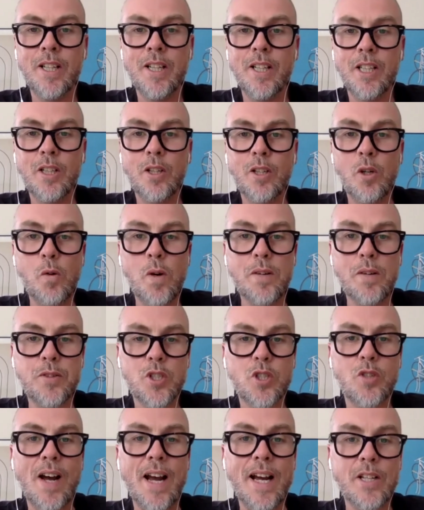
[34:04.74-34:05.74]
who have
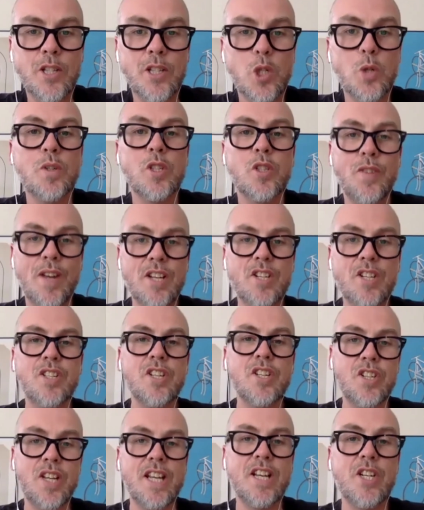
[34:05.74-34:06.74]
tried to address
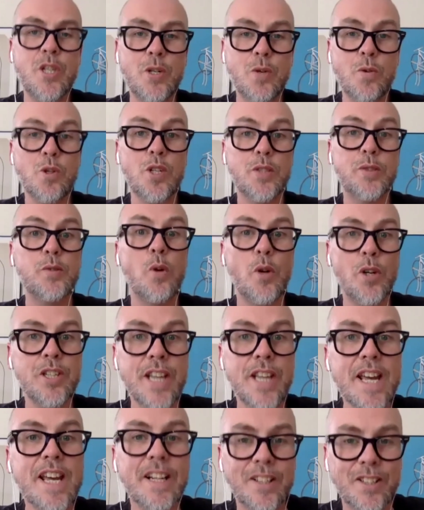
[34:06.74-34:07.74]
these issues for
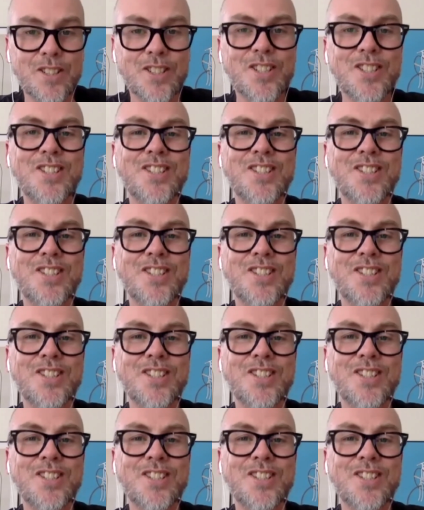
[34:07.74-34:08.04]
years